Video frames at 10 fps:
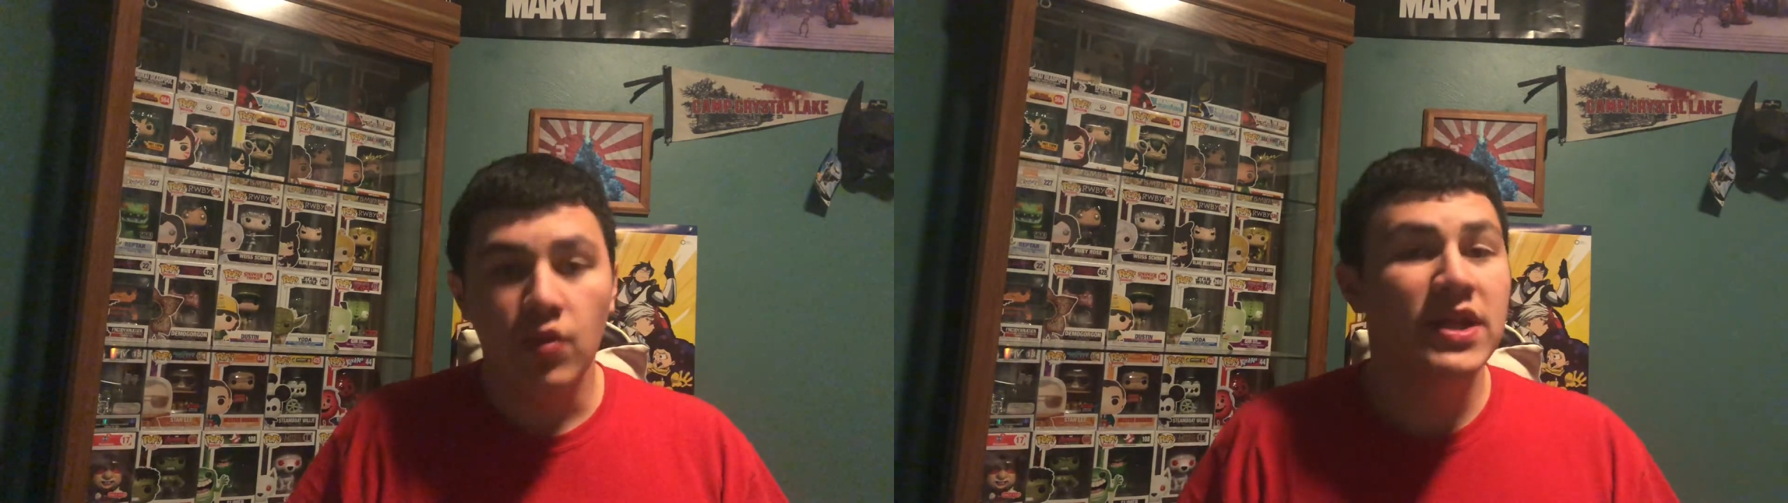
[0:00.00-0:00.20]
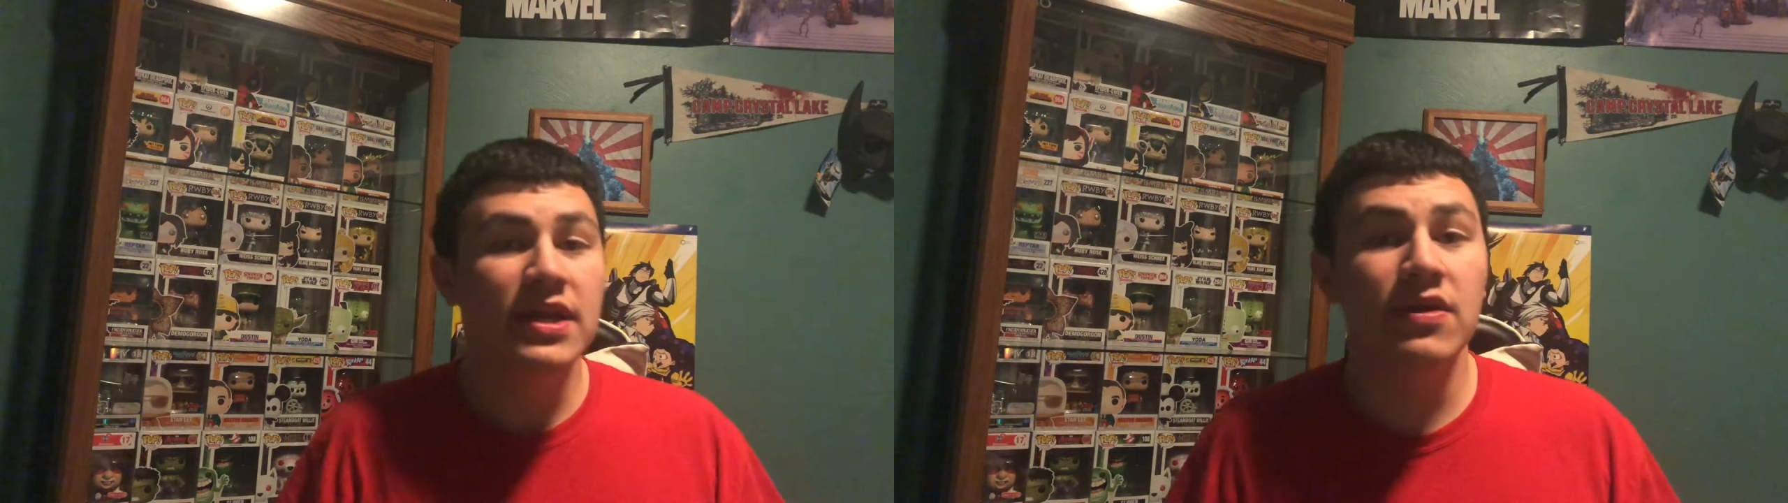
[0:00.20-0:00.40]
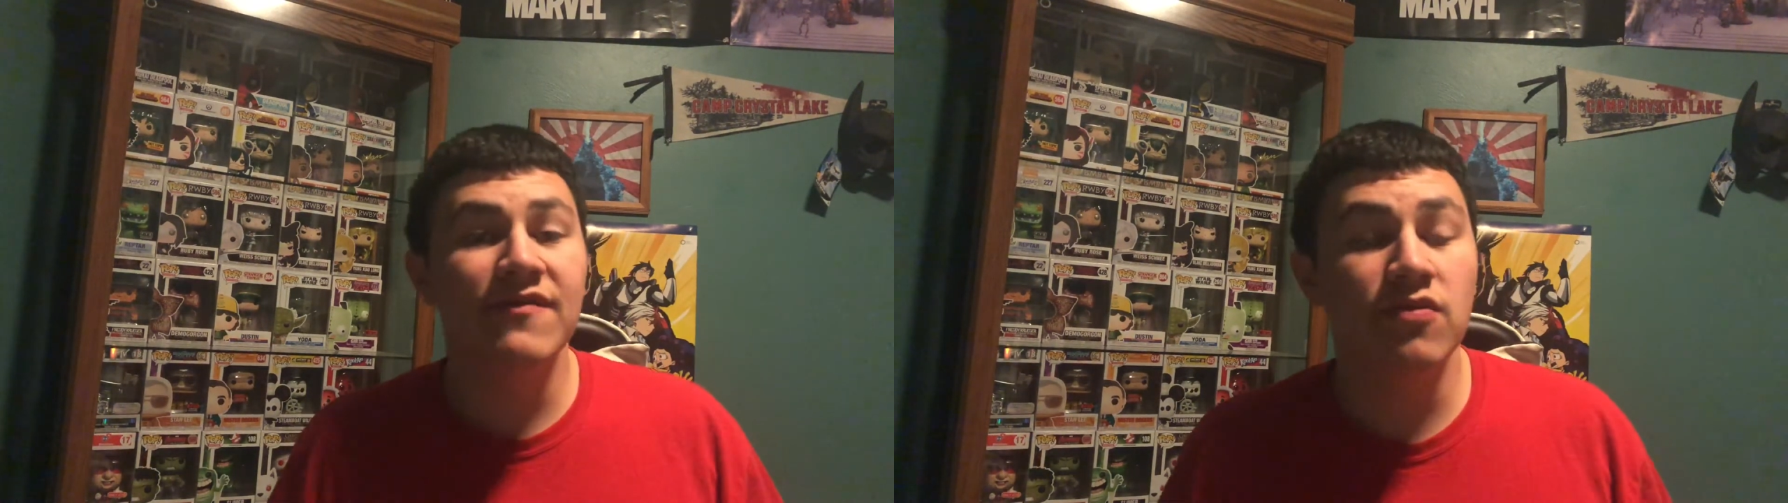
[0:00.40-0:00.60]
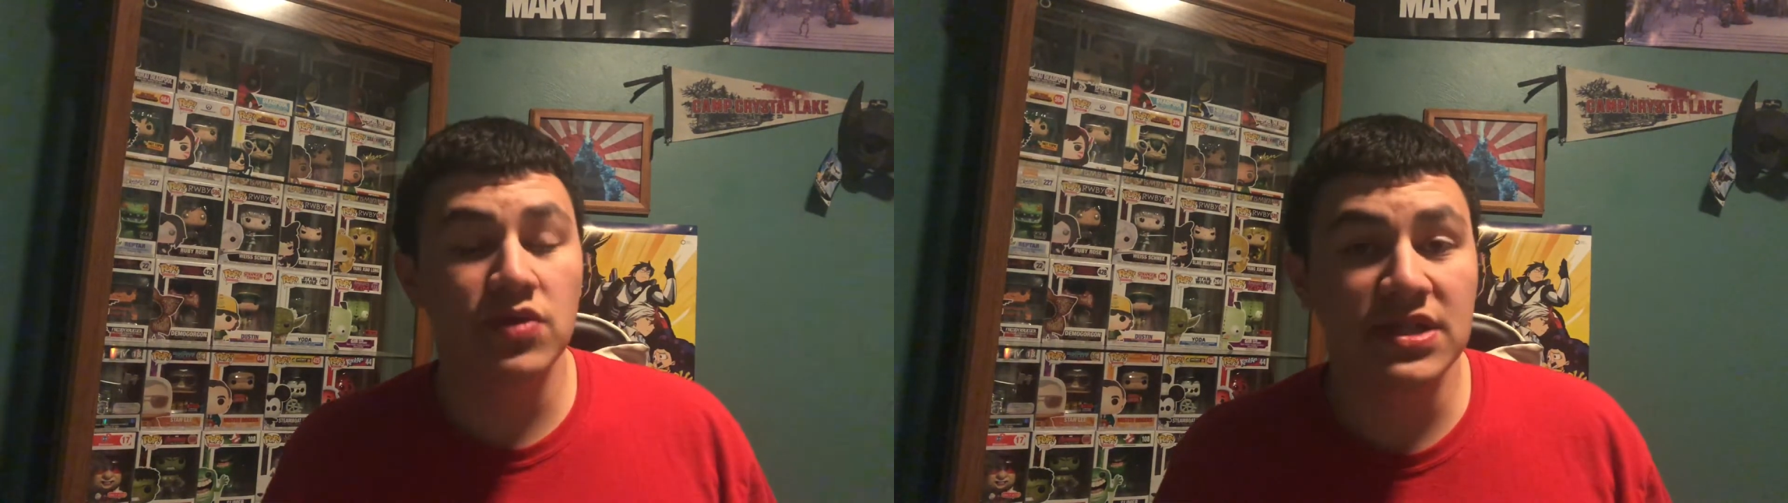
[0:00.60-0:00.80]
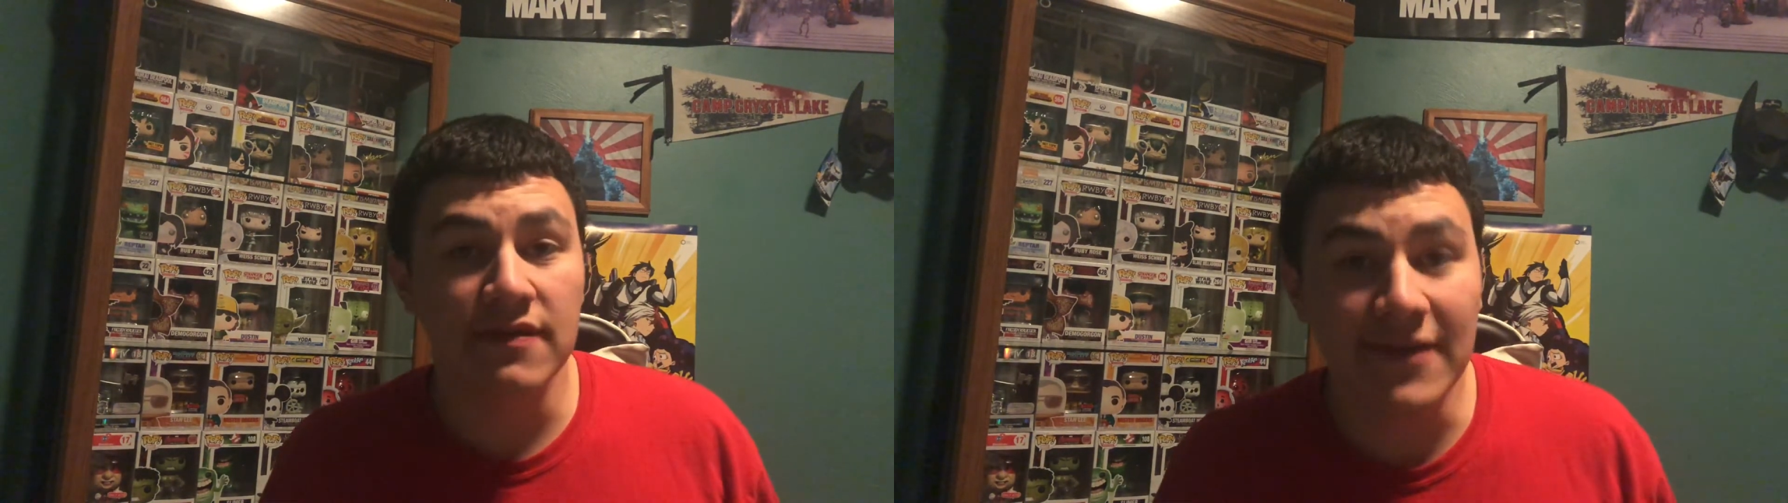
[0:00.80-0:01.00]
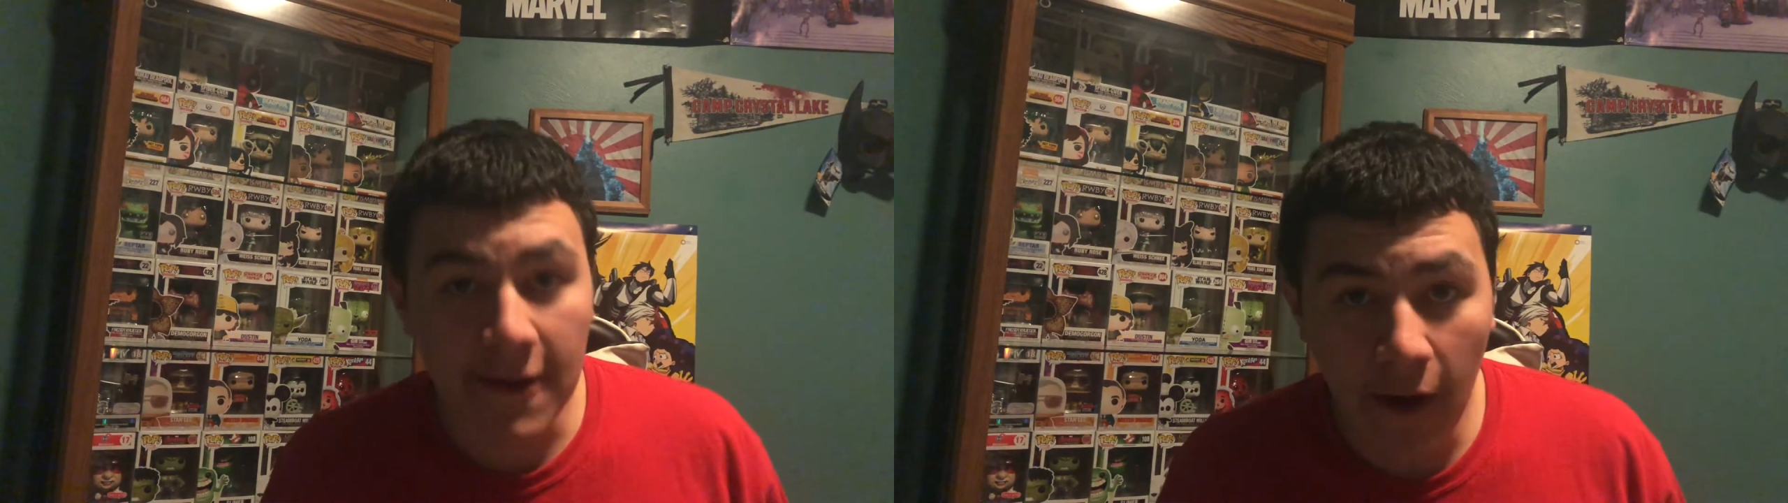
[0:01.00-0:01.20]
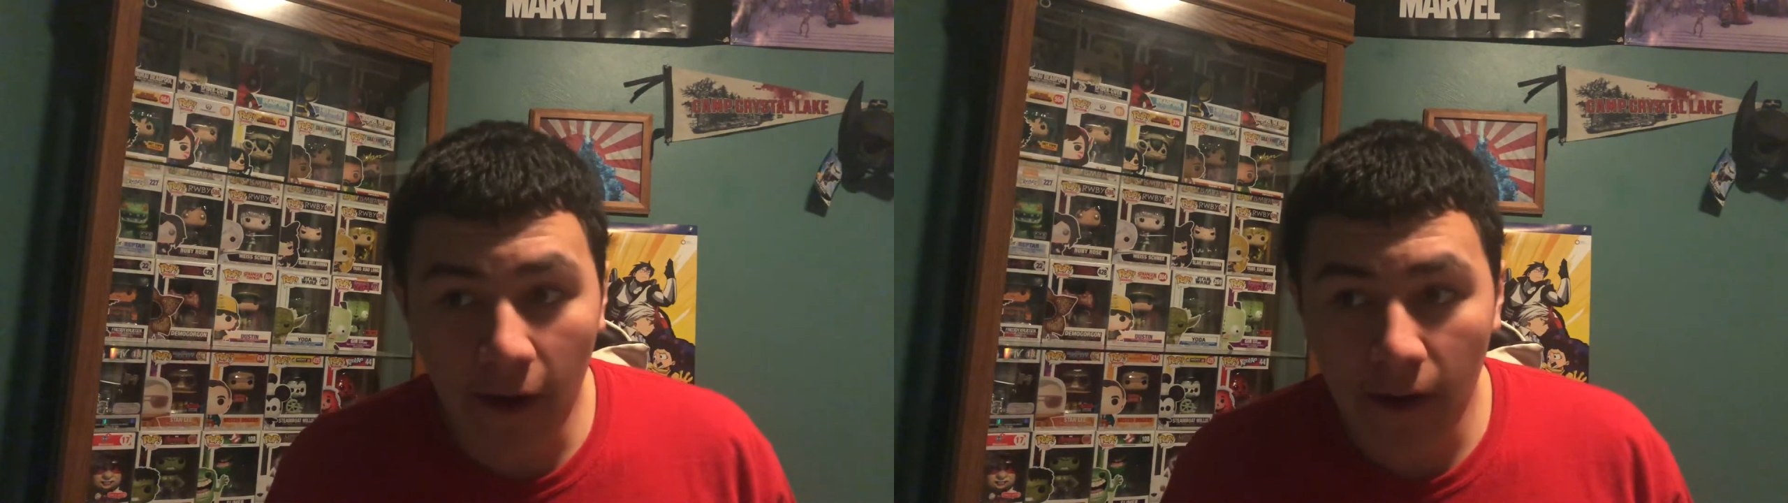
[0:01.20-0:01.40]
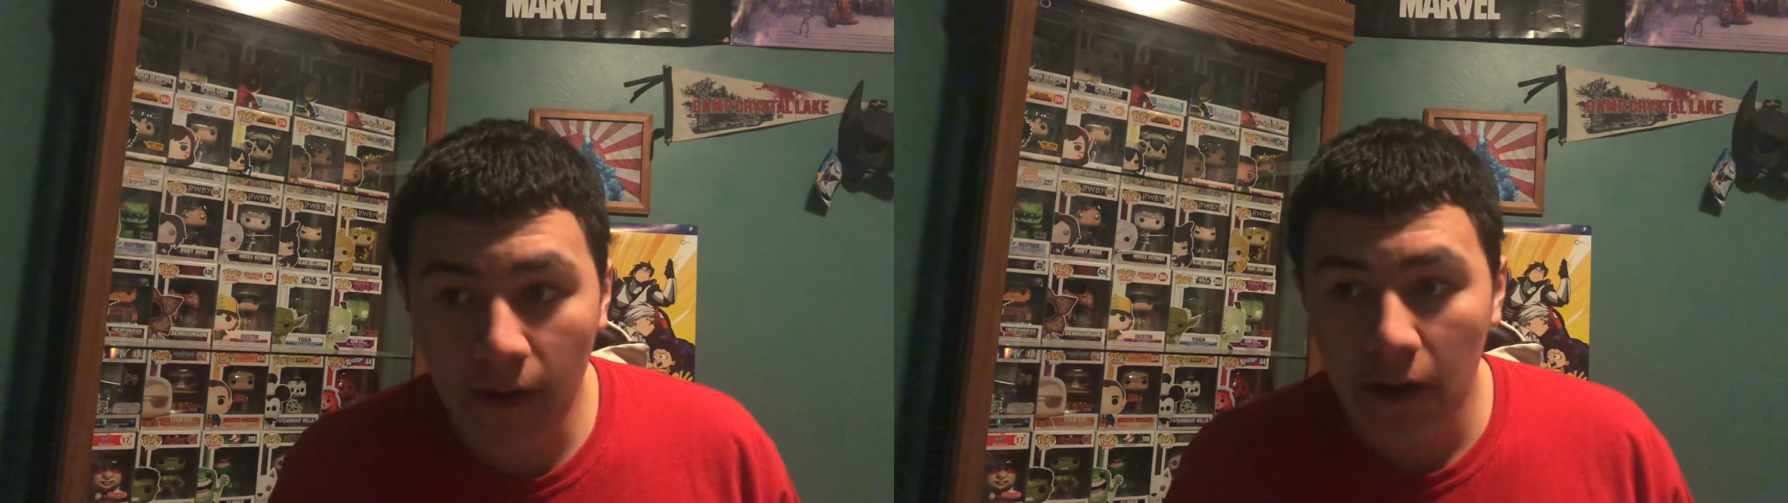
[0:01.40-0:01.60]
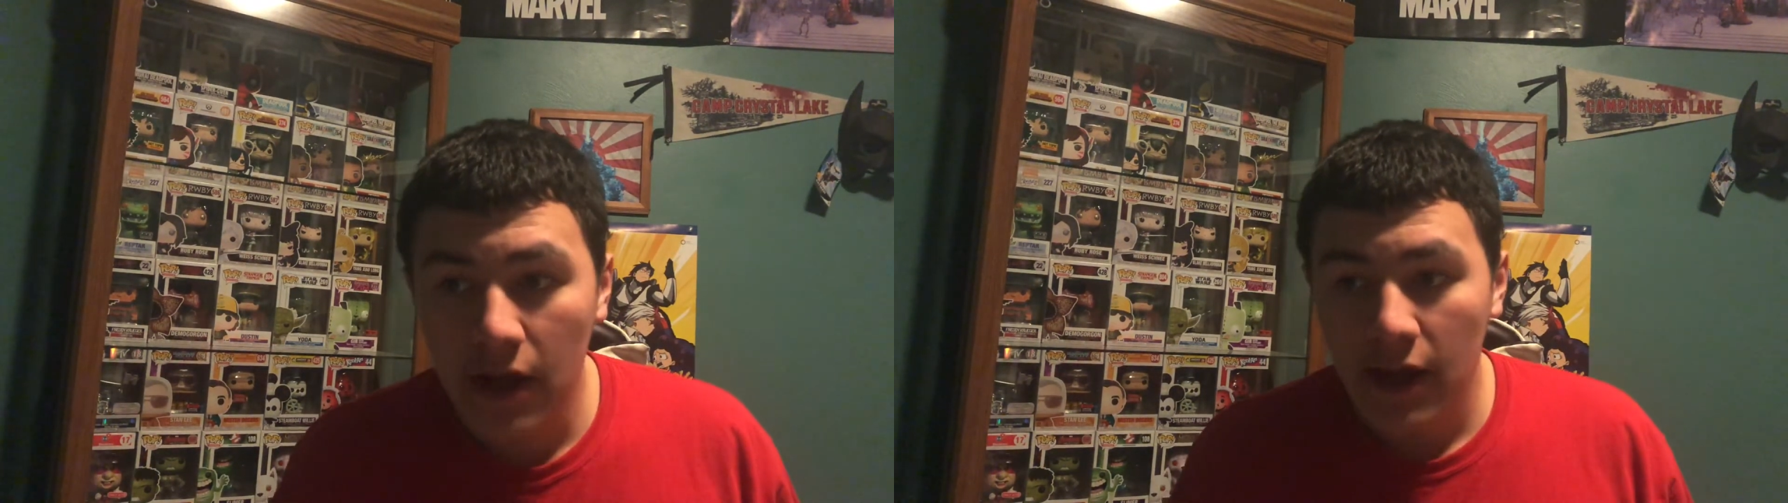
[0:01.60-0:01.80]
didn't even receive the call.